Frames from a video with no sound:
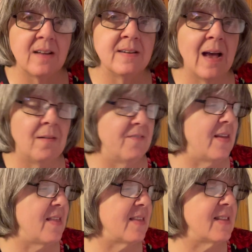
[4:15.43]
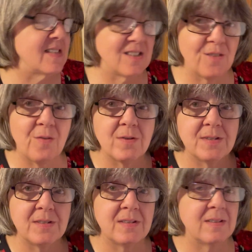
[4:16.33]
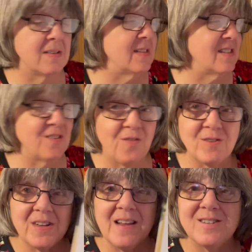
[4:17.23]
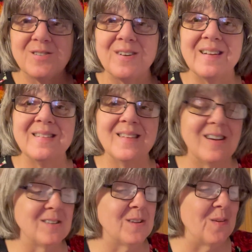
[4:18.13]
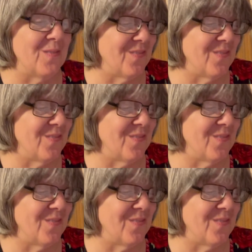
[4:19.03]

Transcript: now, I think this is the first entry in there, so